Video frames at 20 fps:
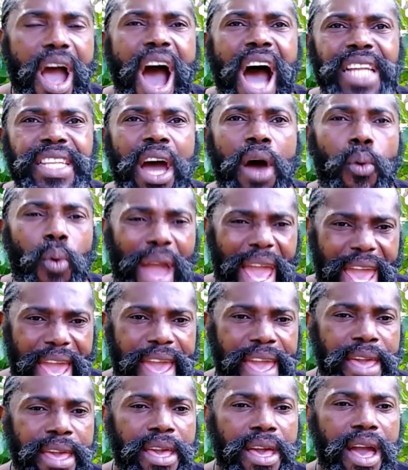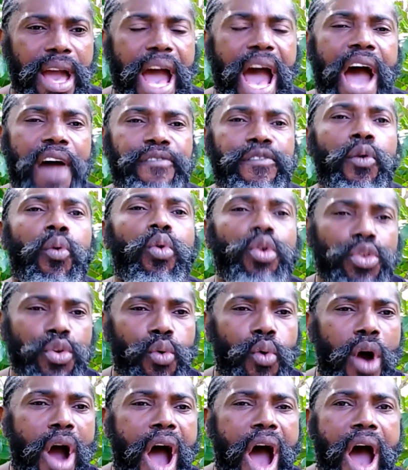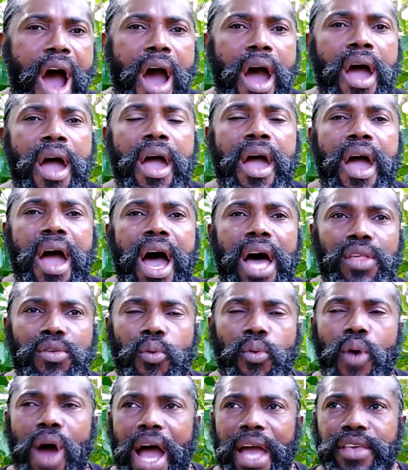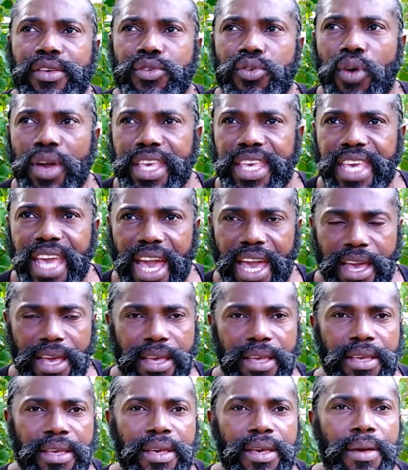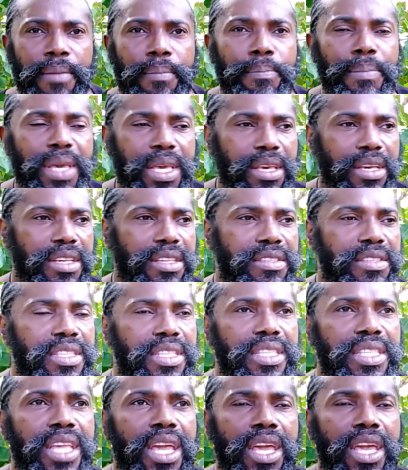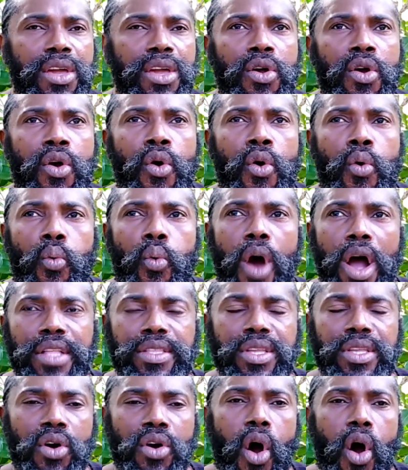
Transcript: unaware of who you are and why you're here, because they want to